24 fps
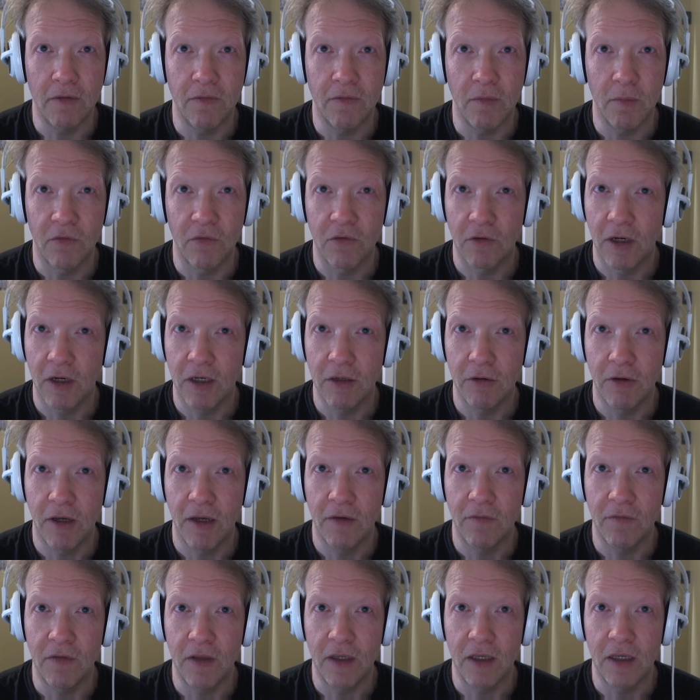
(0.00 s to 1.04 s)
I'm sorry I don't
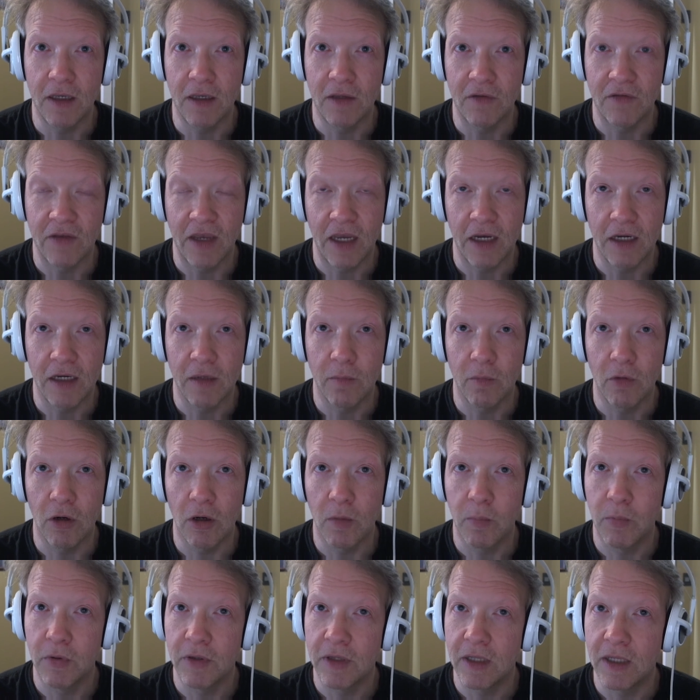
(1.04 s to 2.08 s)
have the exact number. I'll
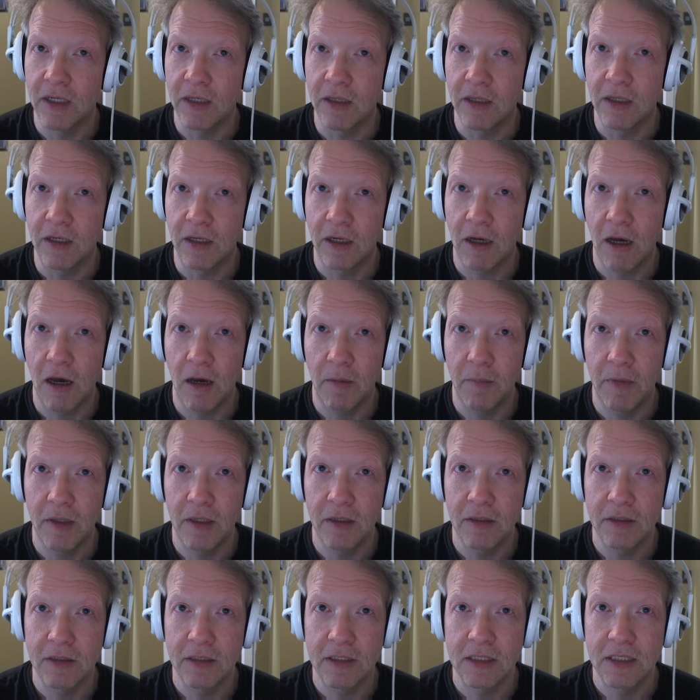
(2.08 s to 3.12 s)
put that in the
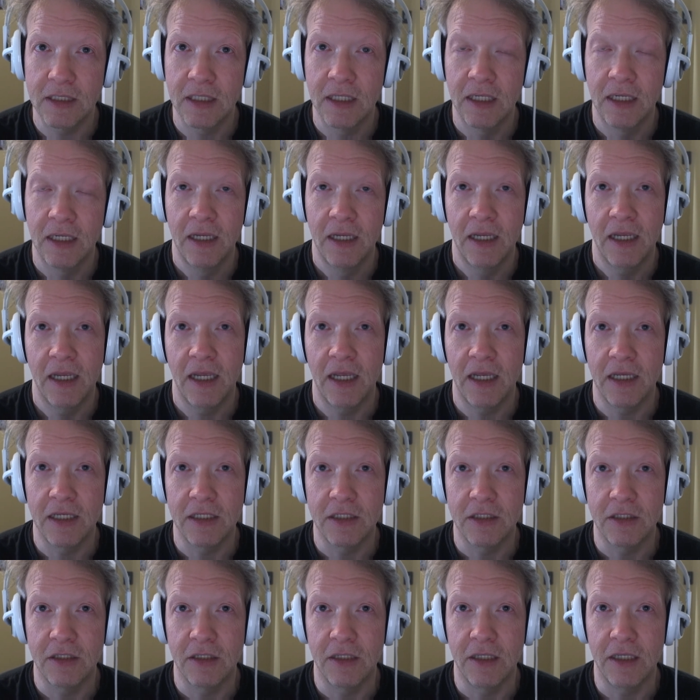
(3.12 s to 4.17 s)
comments as
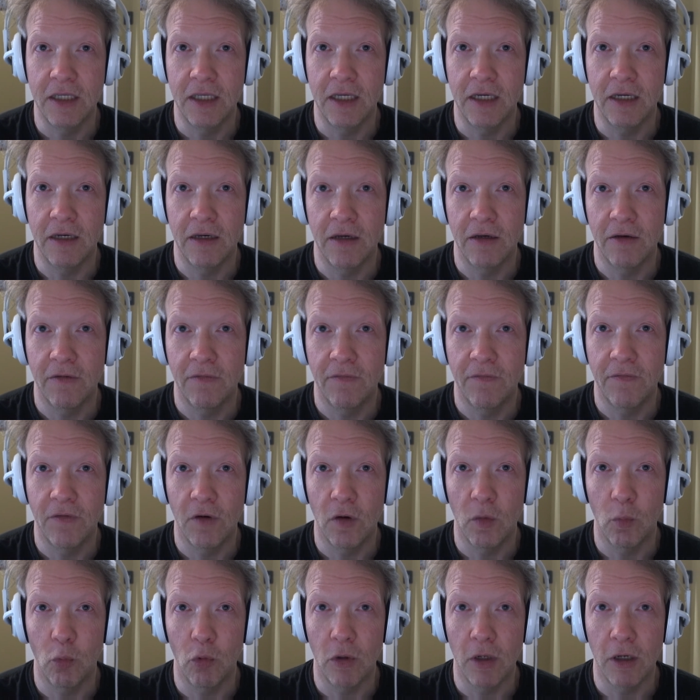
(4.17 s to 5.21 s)
to the
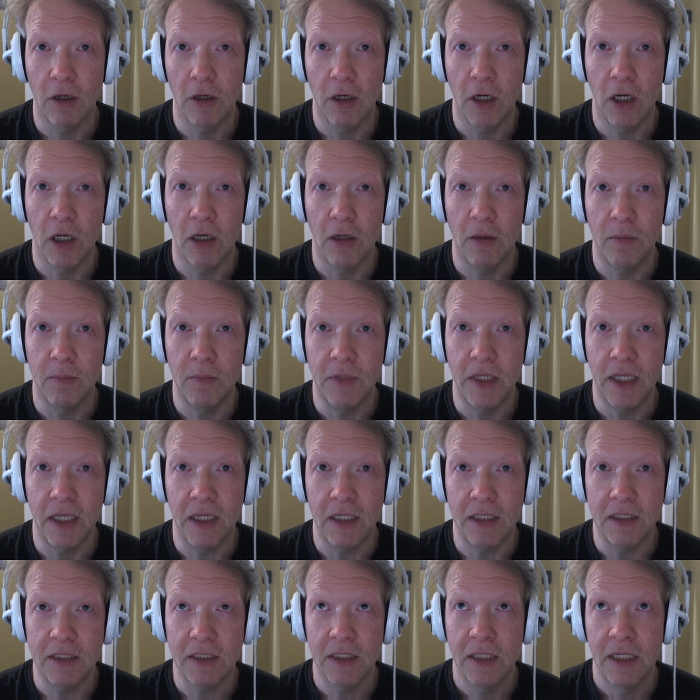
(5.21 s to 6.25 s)
firmware
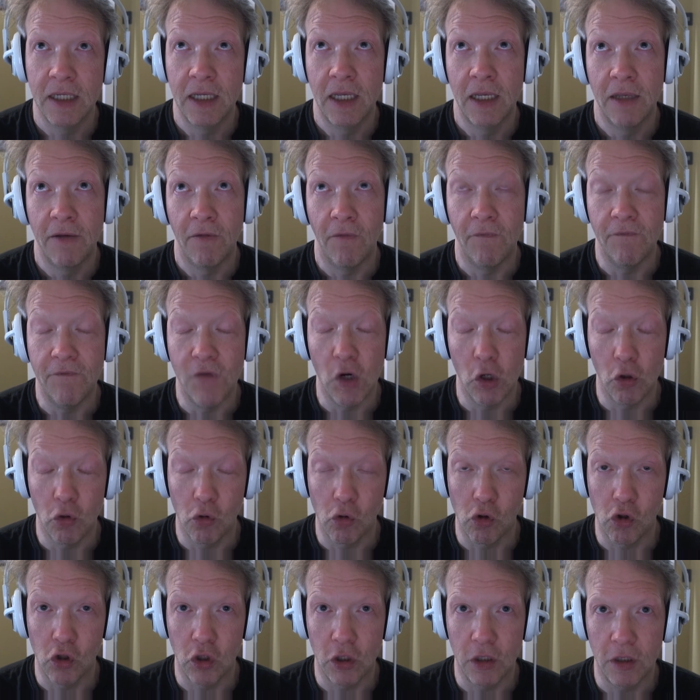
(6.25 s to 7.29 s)
update
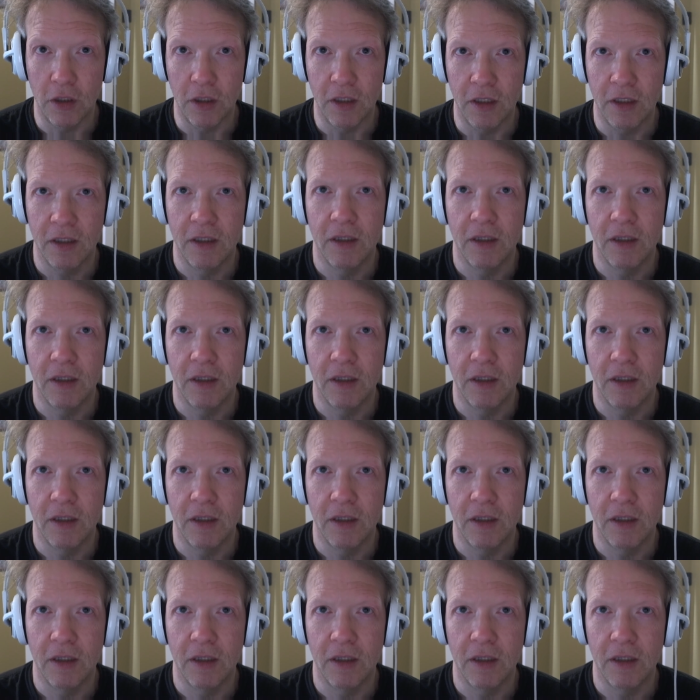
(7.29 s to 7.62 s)
version.